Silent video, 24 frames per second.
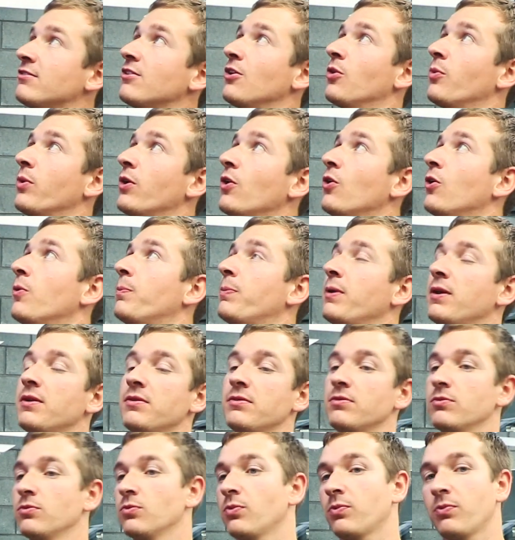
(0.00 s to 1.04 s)
So we're
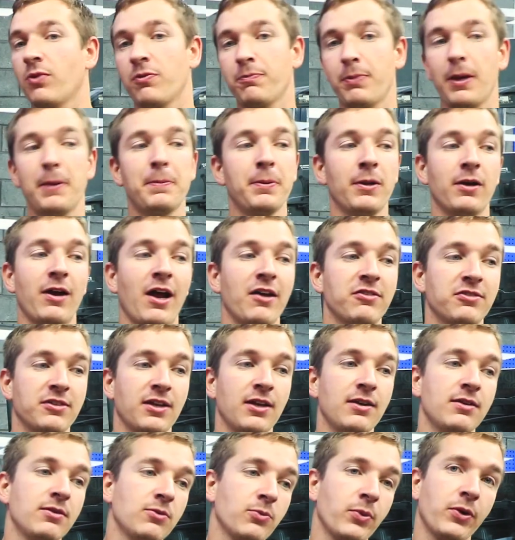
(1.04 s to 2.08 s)
hoping, if people are
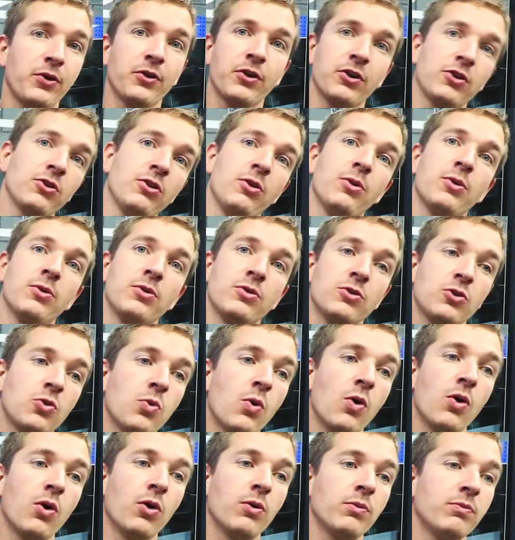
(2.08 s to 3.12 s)
asking, we're going to
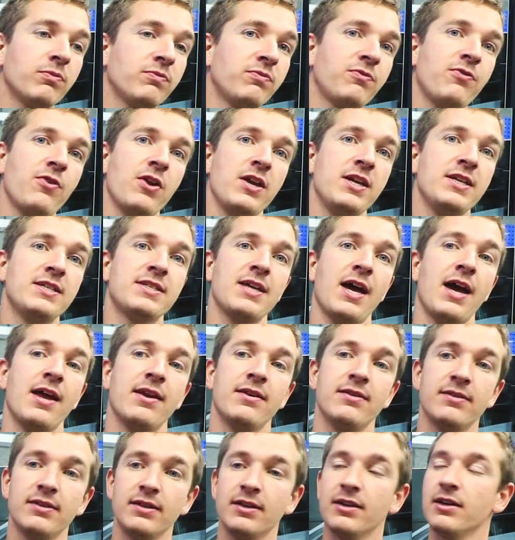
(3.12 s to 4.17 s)
quote
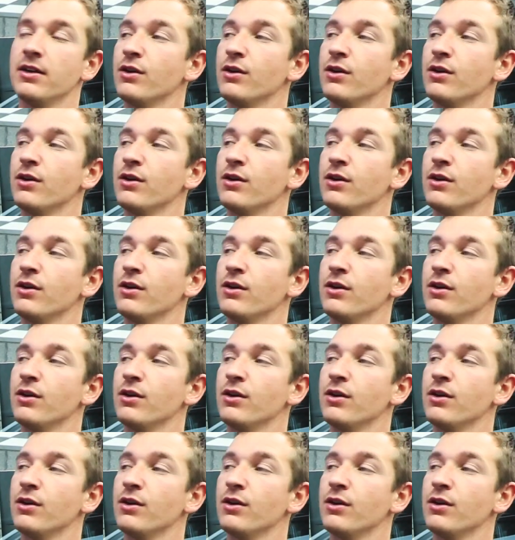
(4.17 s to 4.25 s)
310,